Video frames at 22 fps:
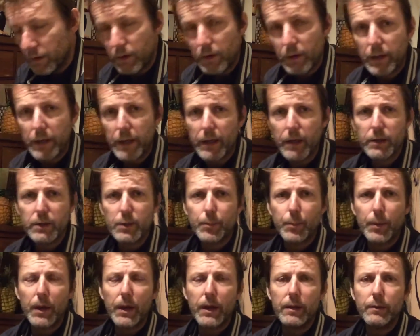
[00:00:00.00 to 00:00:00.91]
you can get
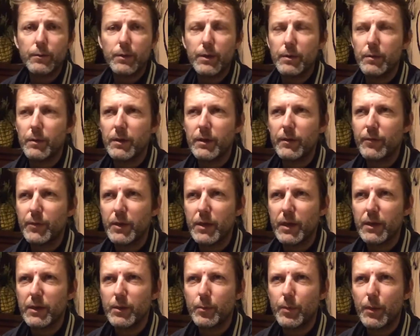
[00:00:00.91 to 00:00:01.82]
onto plane. Well, I don't know if you
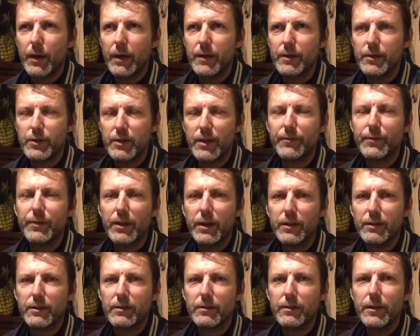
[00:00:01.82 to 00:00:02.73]
get onto planes. You have to
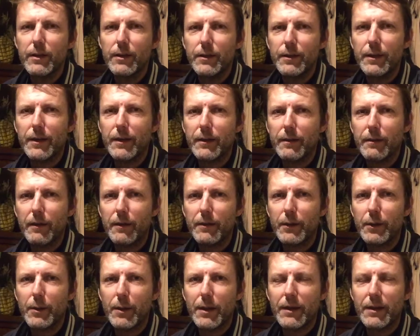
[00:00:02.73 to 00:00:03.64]
get onto. You,
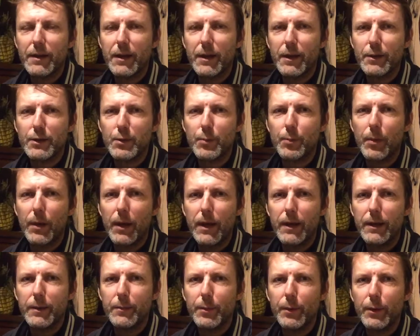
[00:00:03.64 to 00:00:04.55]
I don't know how you get onto
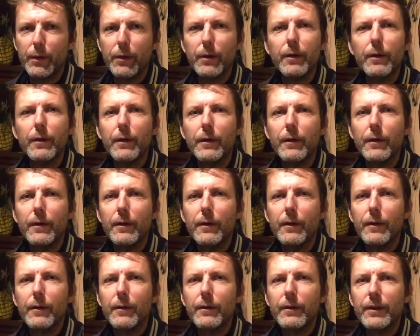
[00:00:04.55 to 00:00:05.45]
plane, but
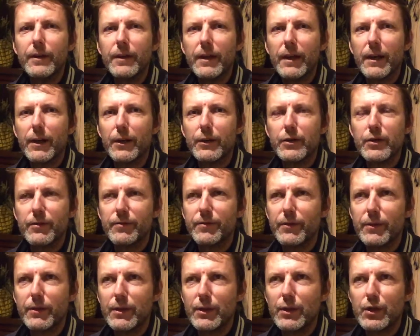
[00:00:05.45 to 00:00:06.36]
you get onto
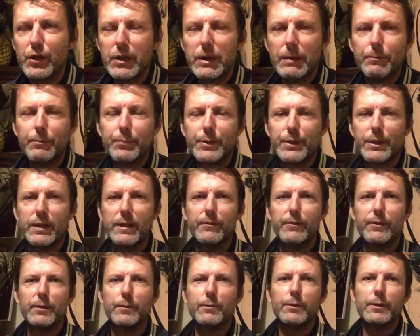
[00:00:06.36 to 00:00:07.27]
fucking ships and
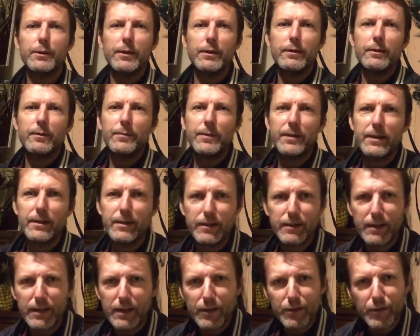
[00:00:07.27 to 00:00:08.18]
everything. When you? If you
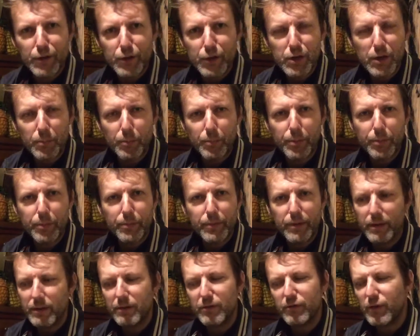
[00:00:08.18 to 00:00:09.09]
to get on the ship,
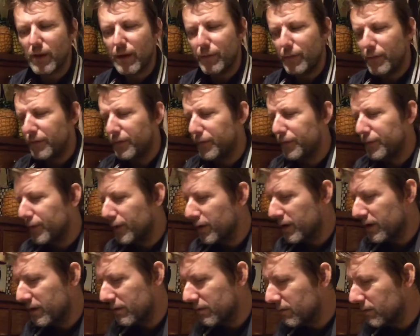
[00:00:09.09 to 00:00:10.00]
you can travel for
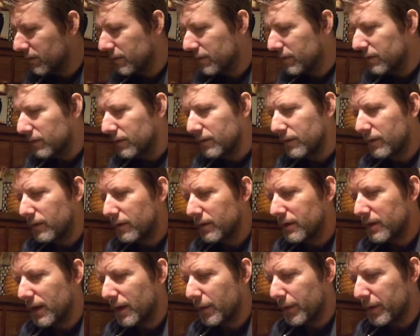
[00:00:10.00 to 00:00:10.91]
free.
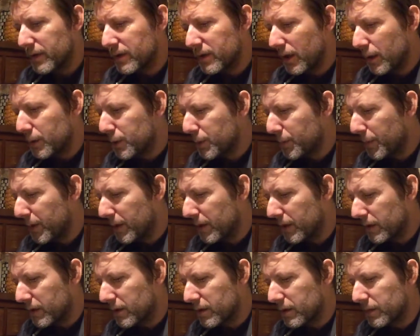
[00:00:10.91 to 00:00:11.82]
I'll tell you what, there's loads of
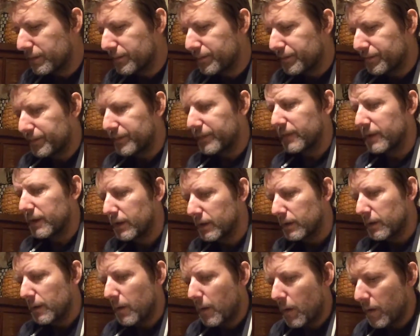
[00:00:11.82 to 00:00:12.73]
perks.
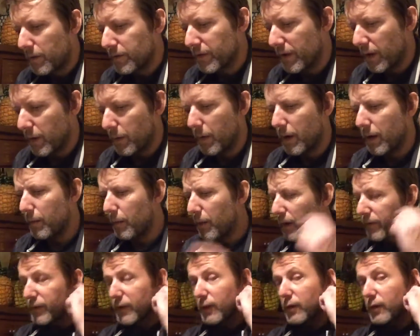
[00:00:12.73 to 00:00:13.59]
I'll tell you what, I might